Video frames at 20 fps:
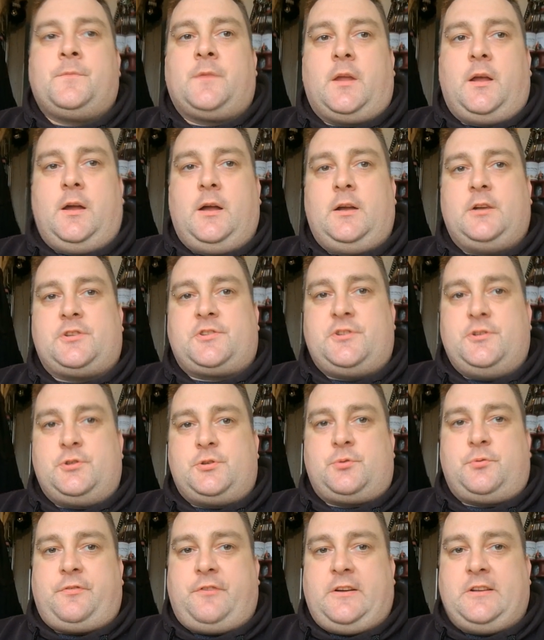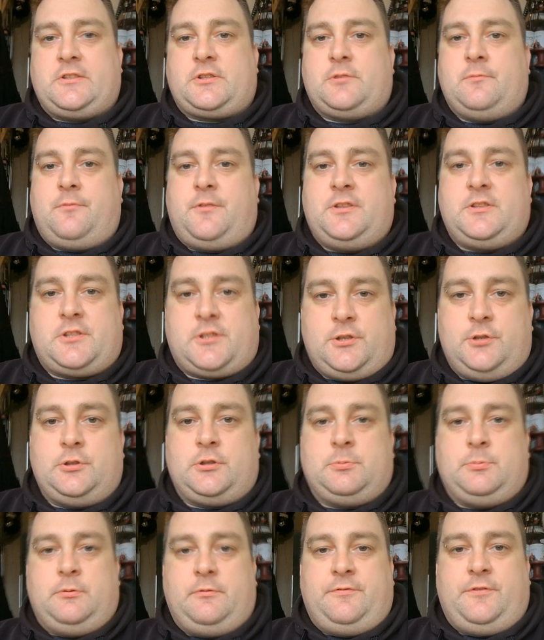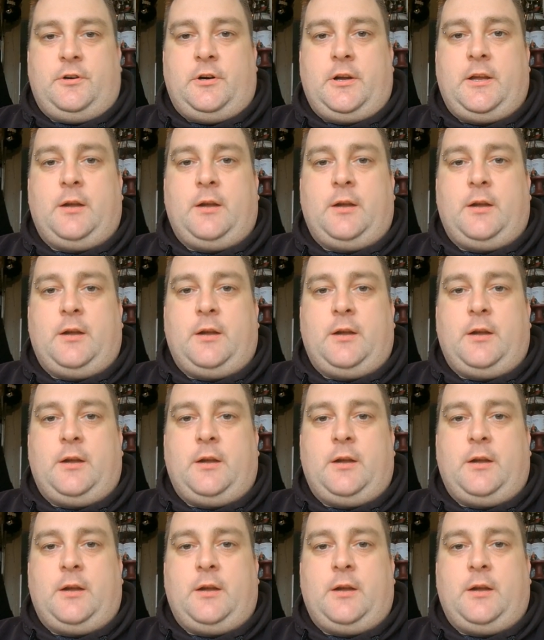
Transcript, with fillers: Uh, as soon as we find something suitable for you,